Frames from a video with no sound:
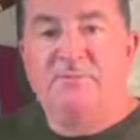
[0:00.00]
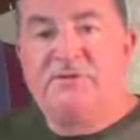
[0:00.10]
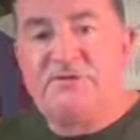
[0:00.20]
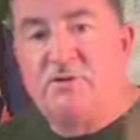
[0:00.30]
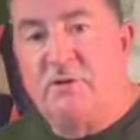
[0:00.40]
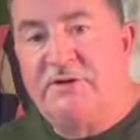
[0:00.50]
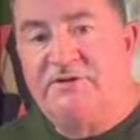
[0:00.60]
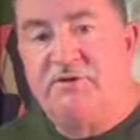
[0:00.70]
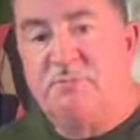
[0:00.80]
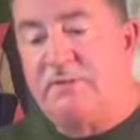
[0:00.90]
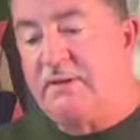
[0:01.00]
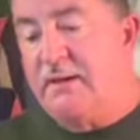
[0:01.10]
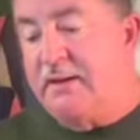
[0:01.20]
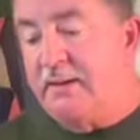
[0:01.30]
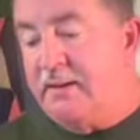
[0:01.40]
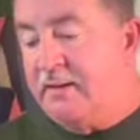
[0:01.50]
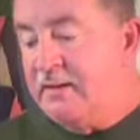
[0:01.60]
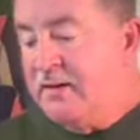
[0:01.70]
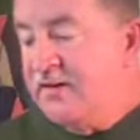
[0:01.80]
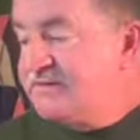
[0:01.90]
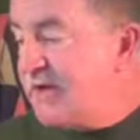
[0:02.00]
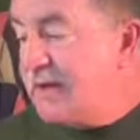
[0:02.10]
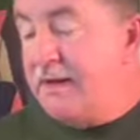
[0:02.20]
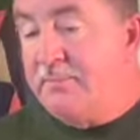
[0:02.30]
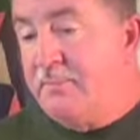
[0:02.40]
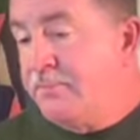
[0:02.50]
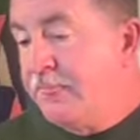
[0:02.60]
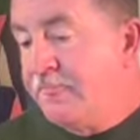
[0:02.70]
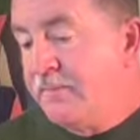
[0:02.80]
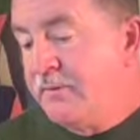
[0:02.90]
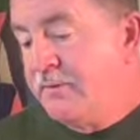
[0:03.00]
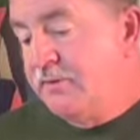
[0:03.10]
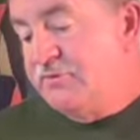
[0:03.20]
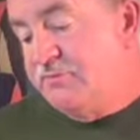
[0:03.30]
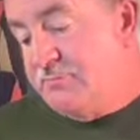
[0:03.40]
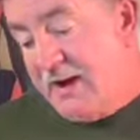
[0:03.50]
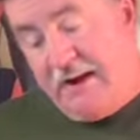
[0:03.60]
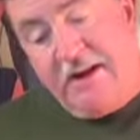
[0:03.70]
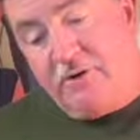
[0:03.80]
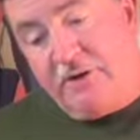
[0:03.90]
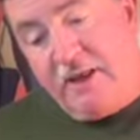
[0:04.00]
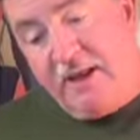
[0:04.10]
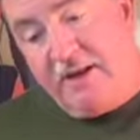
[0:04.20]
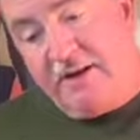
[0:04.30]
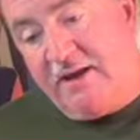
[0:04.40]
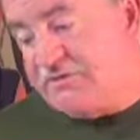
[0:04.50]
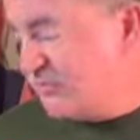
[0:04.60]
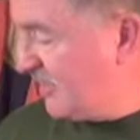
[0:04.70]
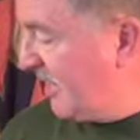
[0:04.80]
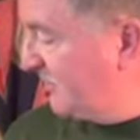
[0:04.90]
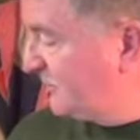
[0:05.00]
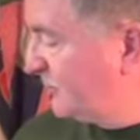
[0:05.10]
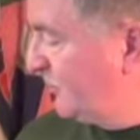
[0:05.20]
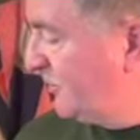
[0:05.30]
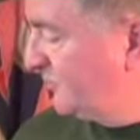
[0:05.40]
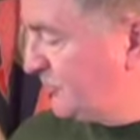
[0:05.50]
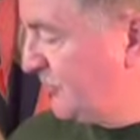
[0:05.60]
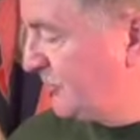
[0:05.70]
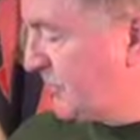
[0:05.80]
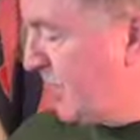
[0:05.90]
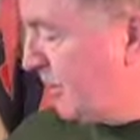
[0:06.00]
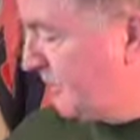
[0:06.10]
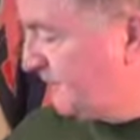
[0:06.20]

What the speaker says: just going to play time, my 8 on a hand exercise to the song.